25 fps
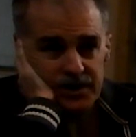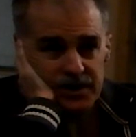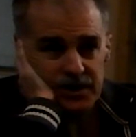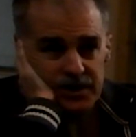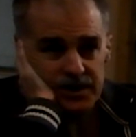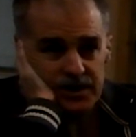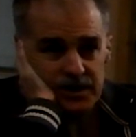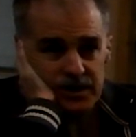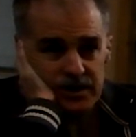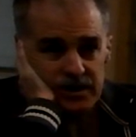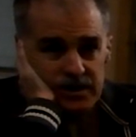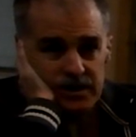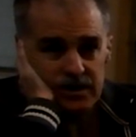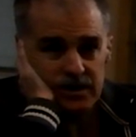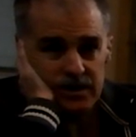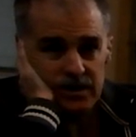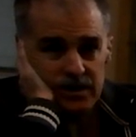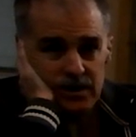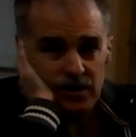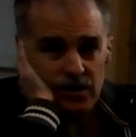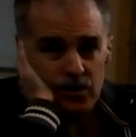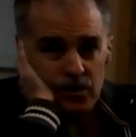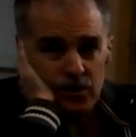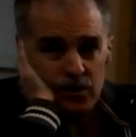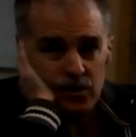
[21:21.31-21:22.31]
us in the
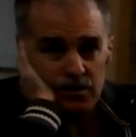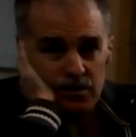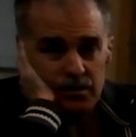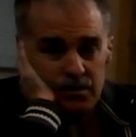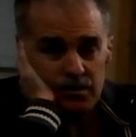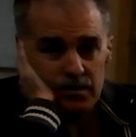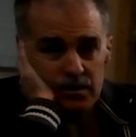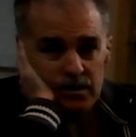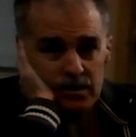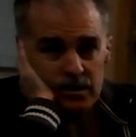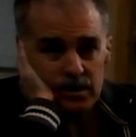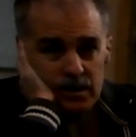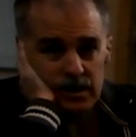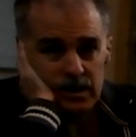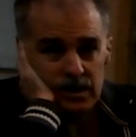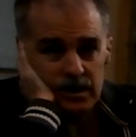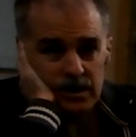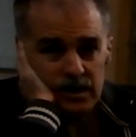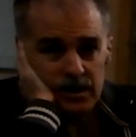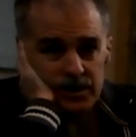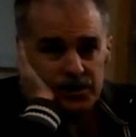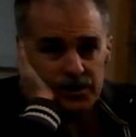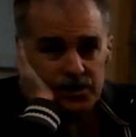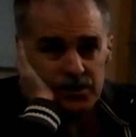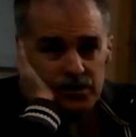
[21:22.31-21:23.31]
whole
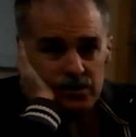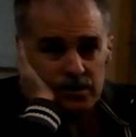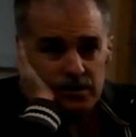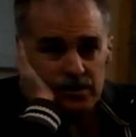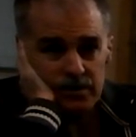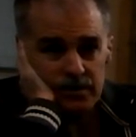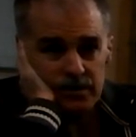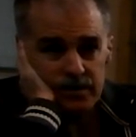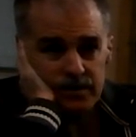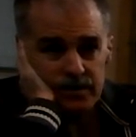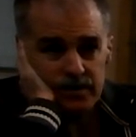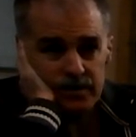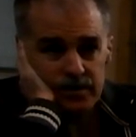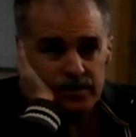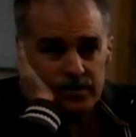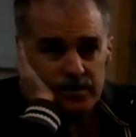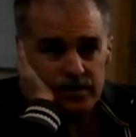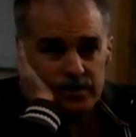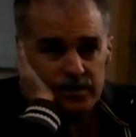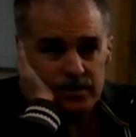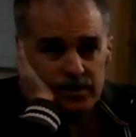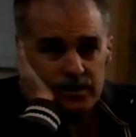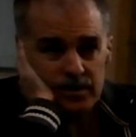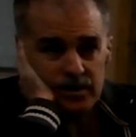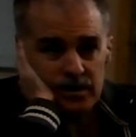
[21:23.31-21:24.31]
issue of
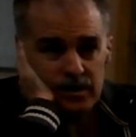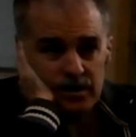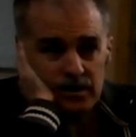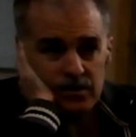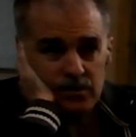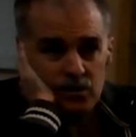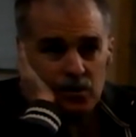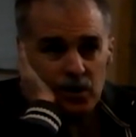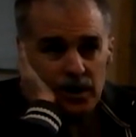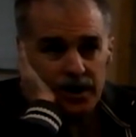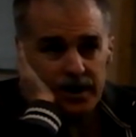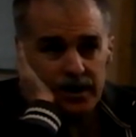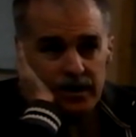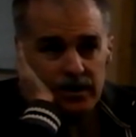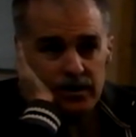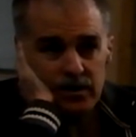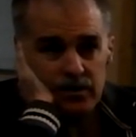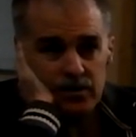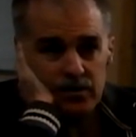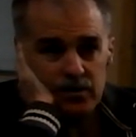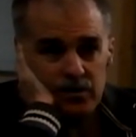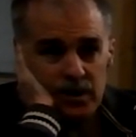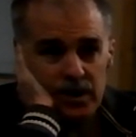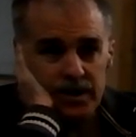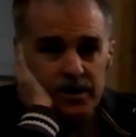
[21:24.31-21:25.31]
what
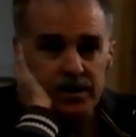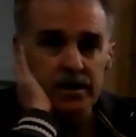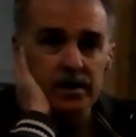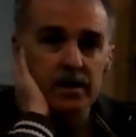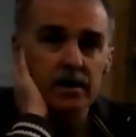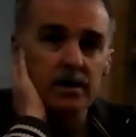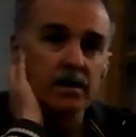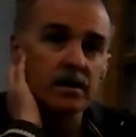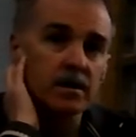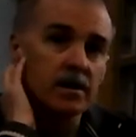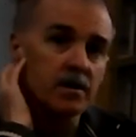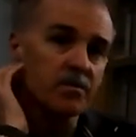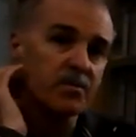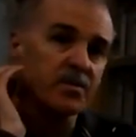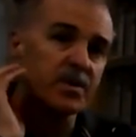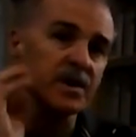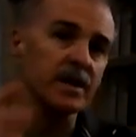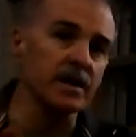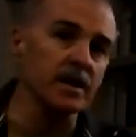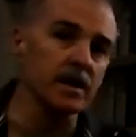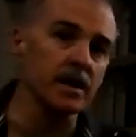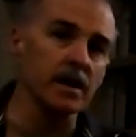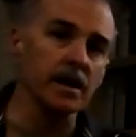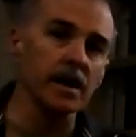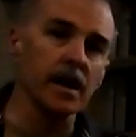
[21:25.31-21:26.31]
competing